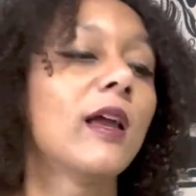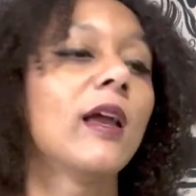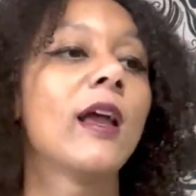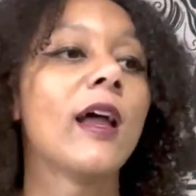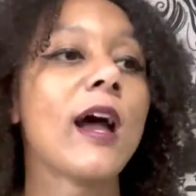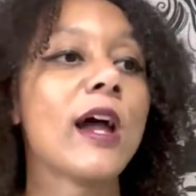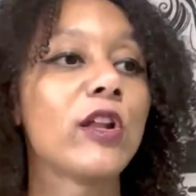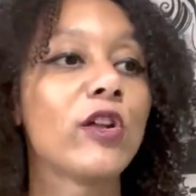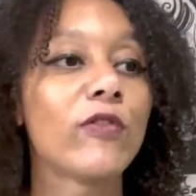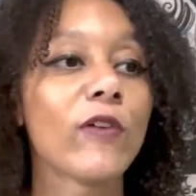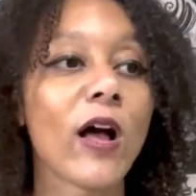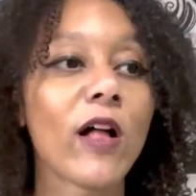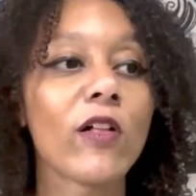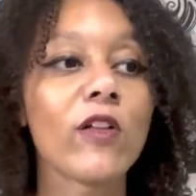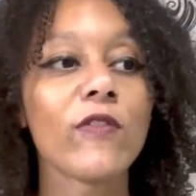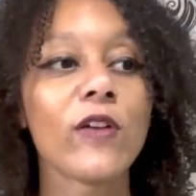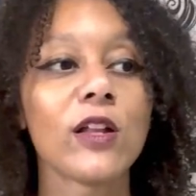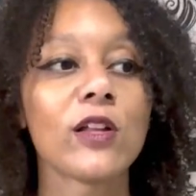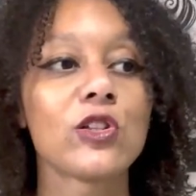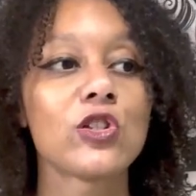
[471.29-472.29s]
And you've
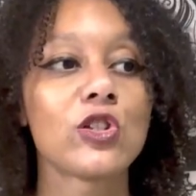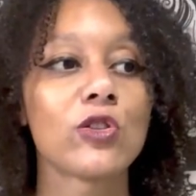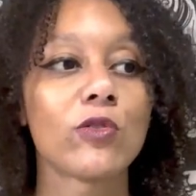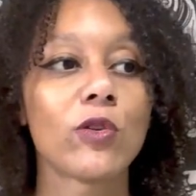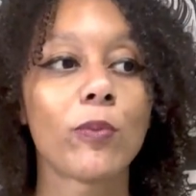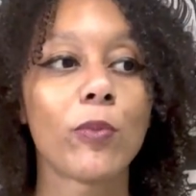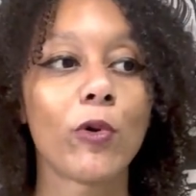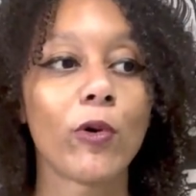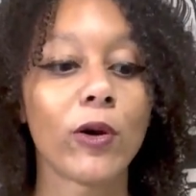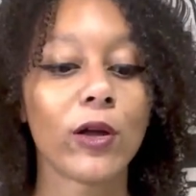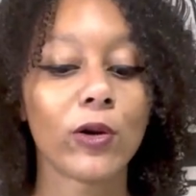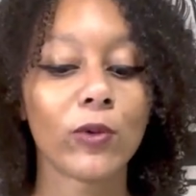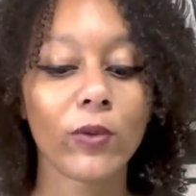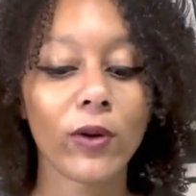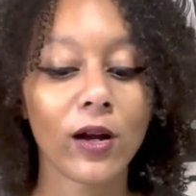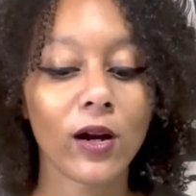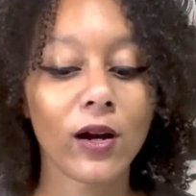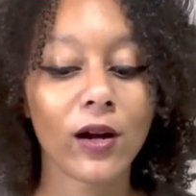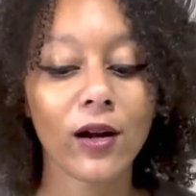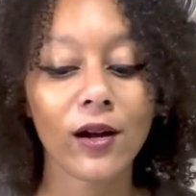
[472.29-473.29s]
elevated to a point
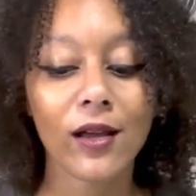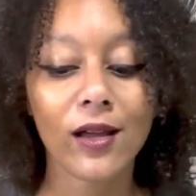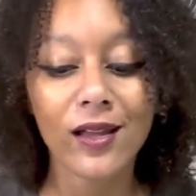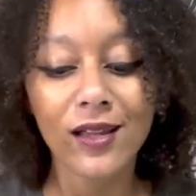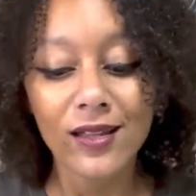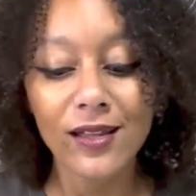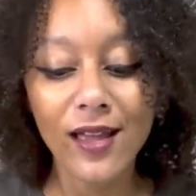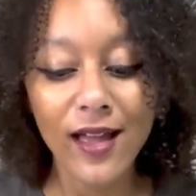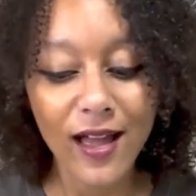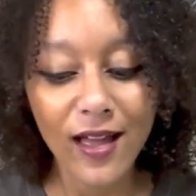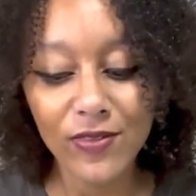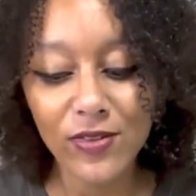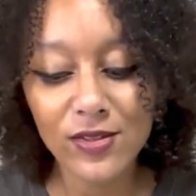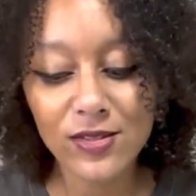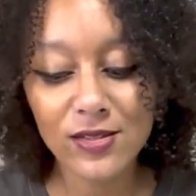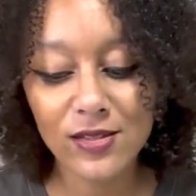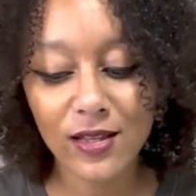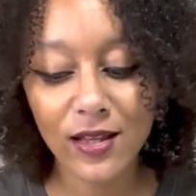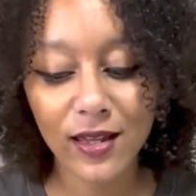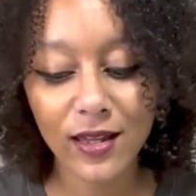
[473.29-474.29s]
where, yeah,
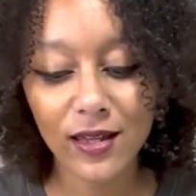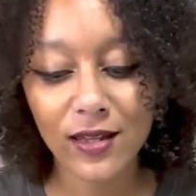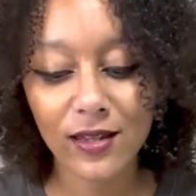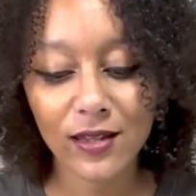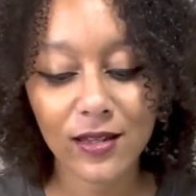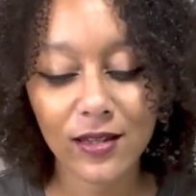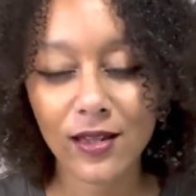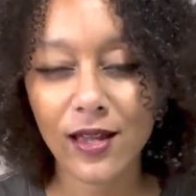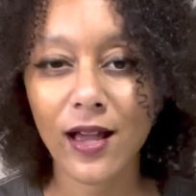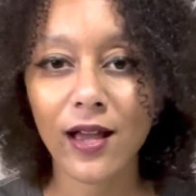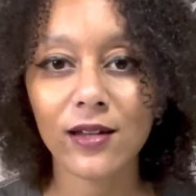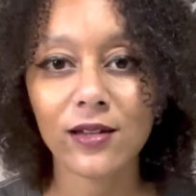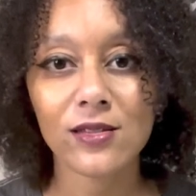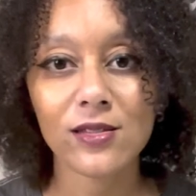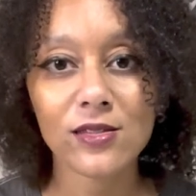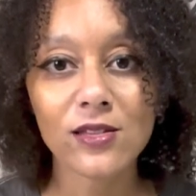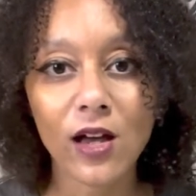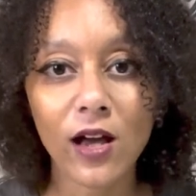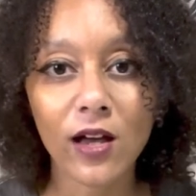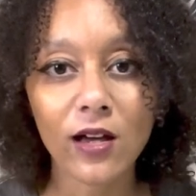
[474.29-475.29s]
this like kind of
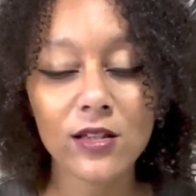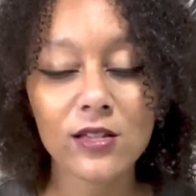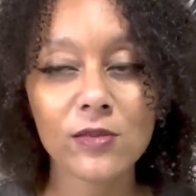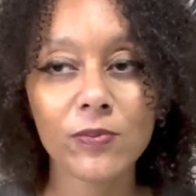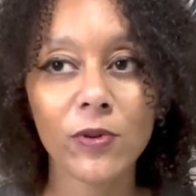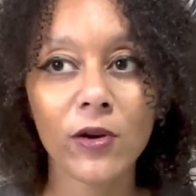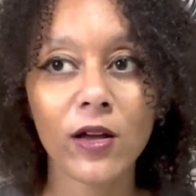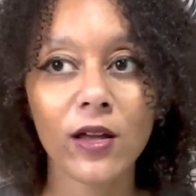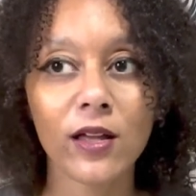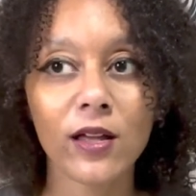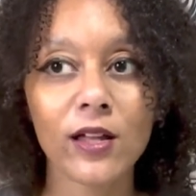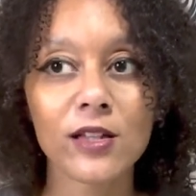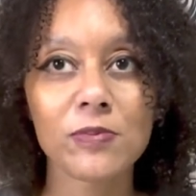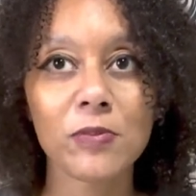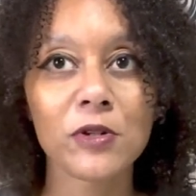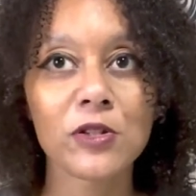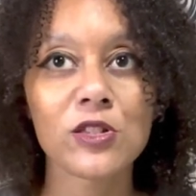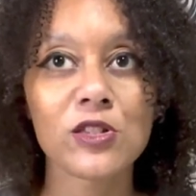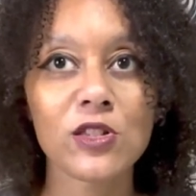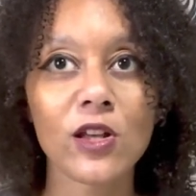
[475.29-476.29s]
sucks, but it's
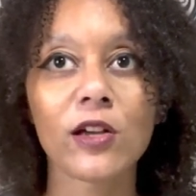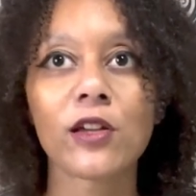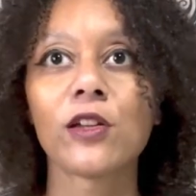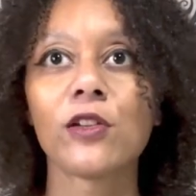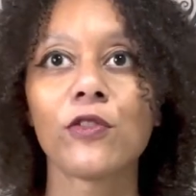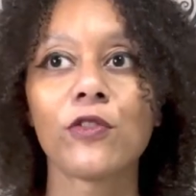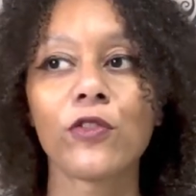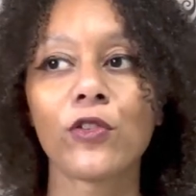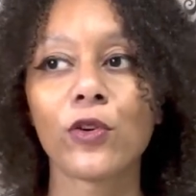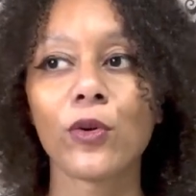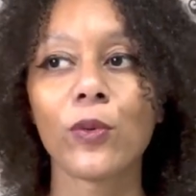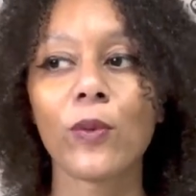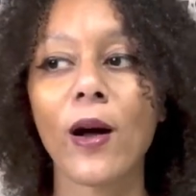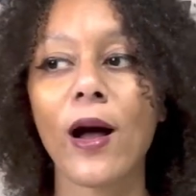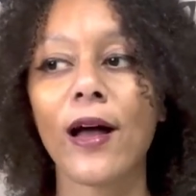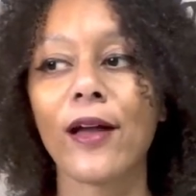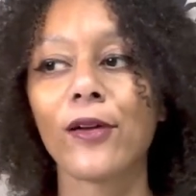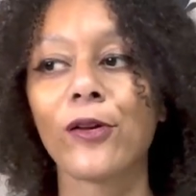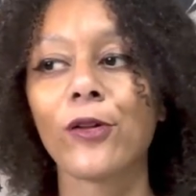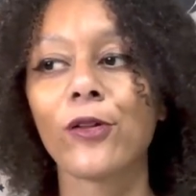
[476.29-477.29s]
been sucking for a
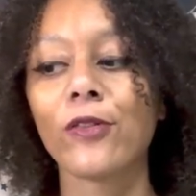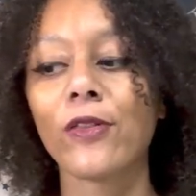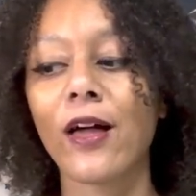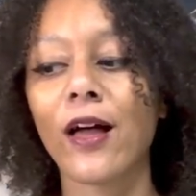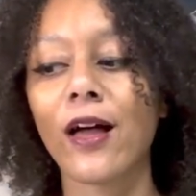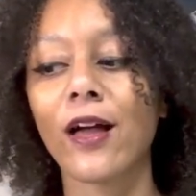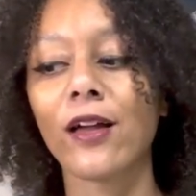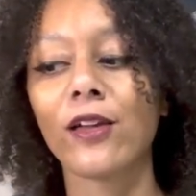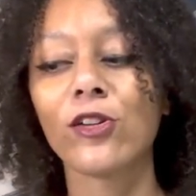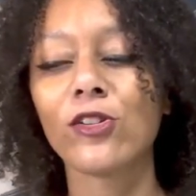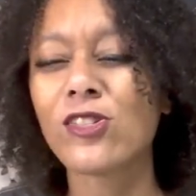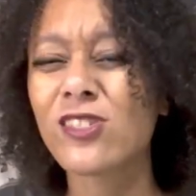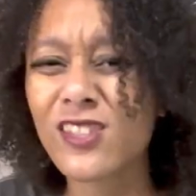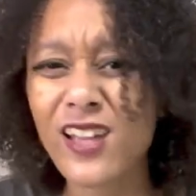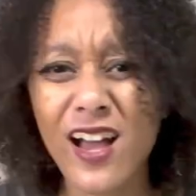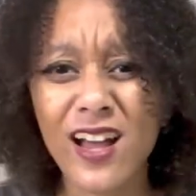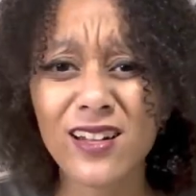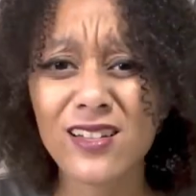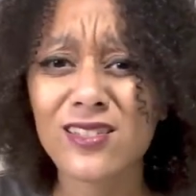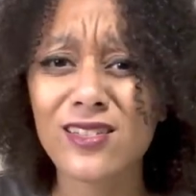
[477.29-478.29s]
while, that you just
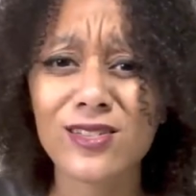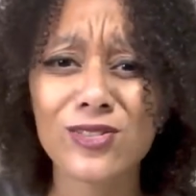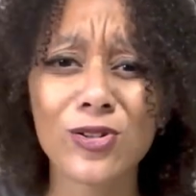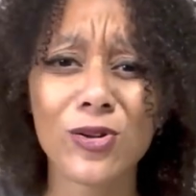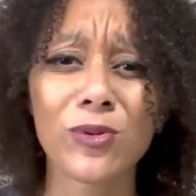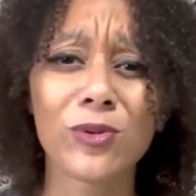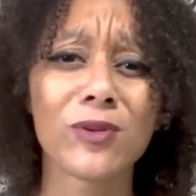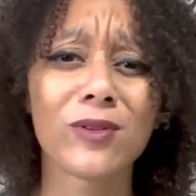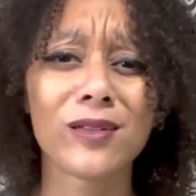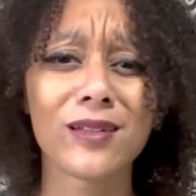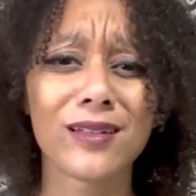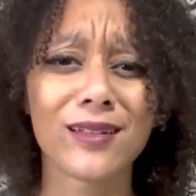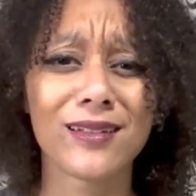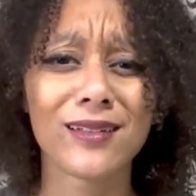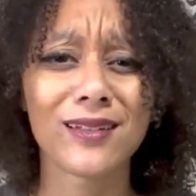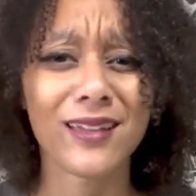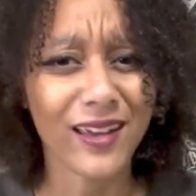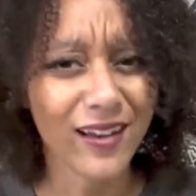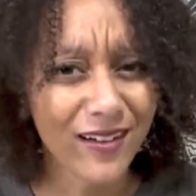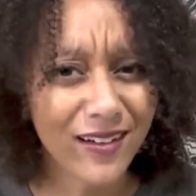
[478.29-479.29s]
honestly don't really
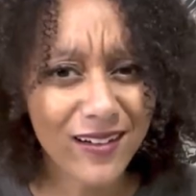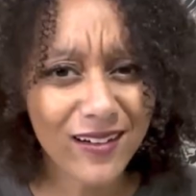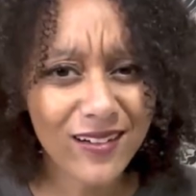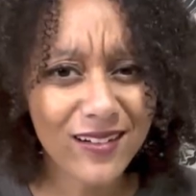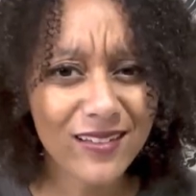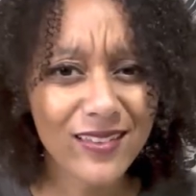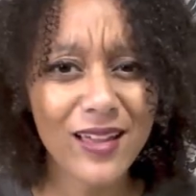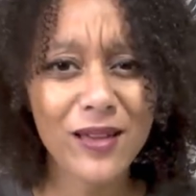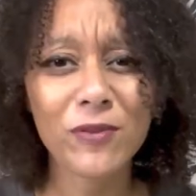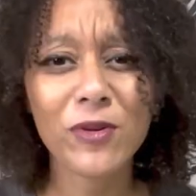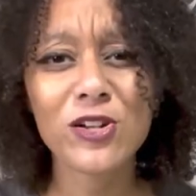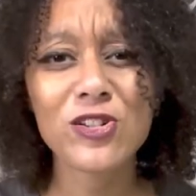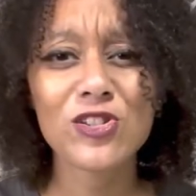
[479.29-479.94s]
care that much